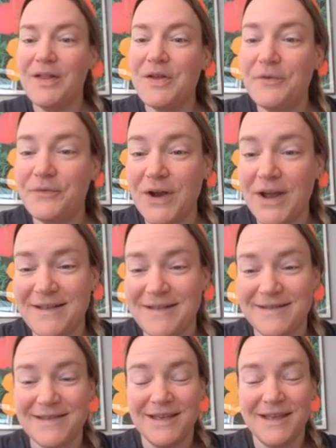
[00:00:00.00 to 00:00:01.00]
Hello
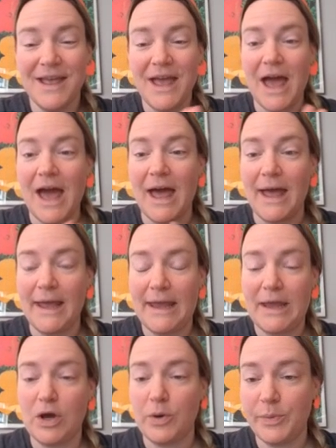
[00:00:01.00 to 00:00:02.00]
friends.
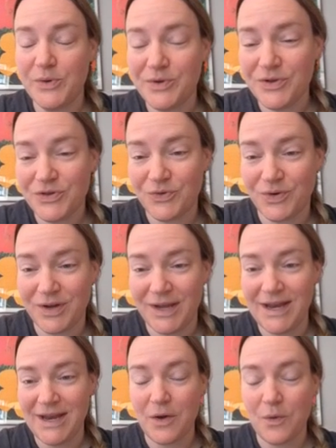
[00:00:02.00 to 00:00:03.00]
I hope you
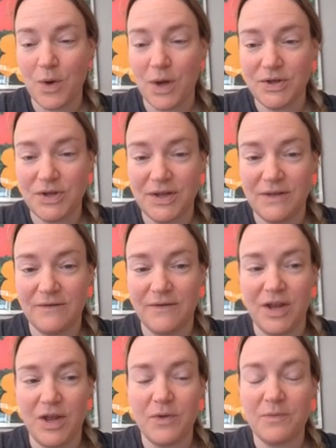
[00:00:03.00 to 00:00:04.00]
enjoyed watching the
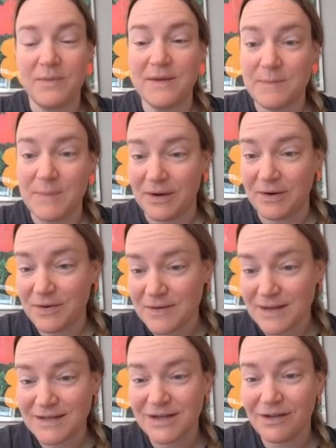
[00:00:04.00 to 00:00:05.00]
video with Miss
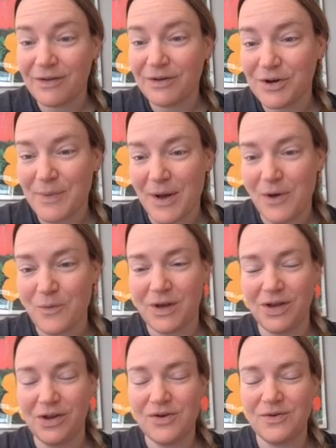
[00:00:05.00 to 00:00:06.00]
Beers to learn about
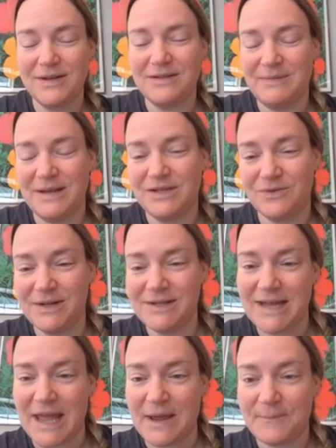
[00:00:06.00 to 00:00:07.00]
what you're going to be doing
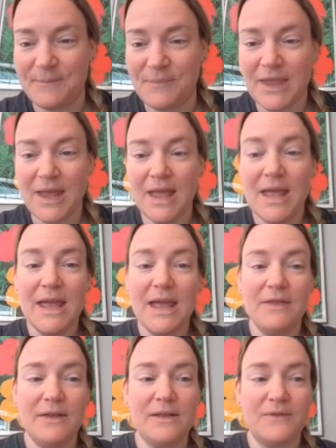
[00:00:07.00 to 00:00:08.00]
today.
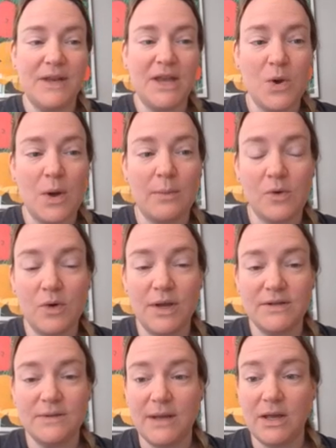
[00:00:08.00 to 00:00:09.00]
In this video, I'm
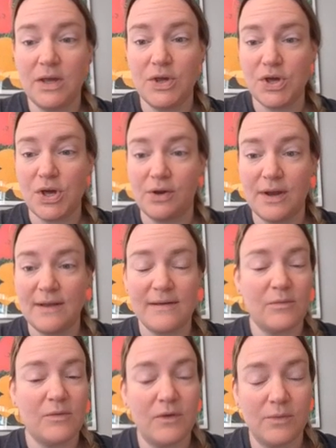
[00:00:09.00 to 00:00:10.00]
going to be sharing
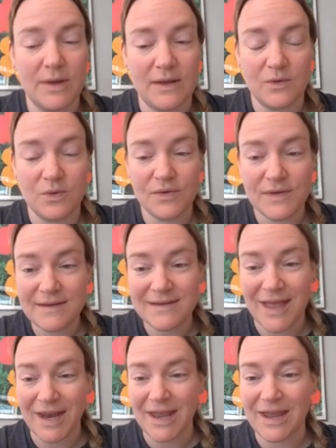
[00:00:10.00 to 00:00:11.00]
some of the
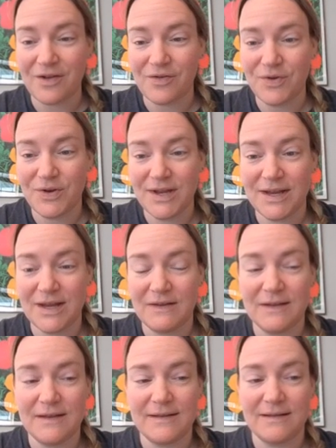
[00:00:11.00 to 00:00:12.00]
resources that I included
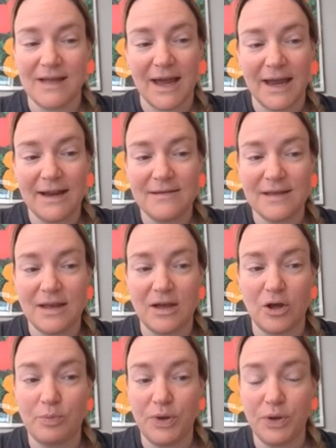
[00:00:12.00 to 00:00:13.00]
in the slides to
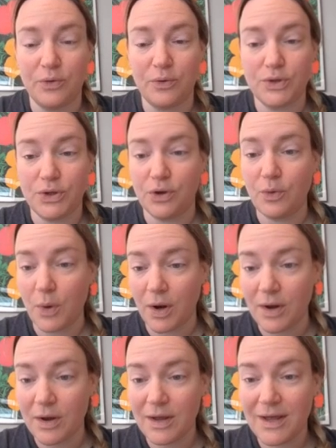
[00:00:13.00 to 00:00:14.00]
help you do your
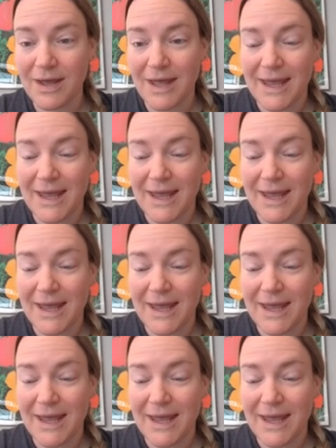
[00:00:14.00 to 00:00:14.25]
work.